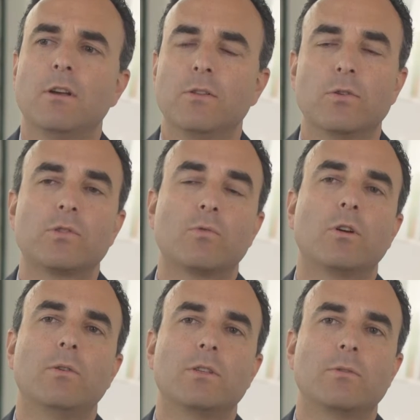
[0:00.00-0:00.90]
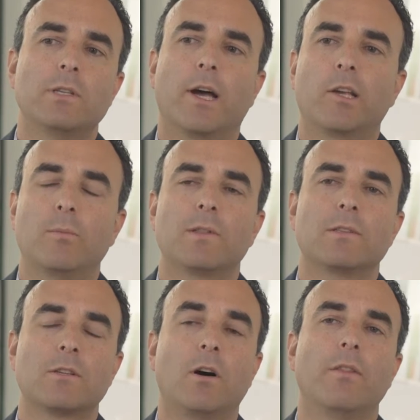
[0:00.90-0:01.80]
Those will go into a document
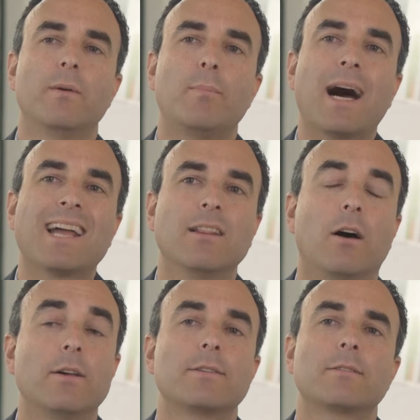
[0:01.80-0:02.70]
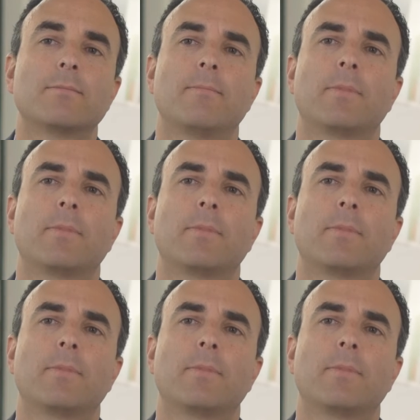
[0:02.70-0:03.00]
that's called the bylaws.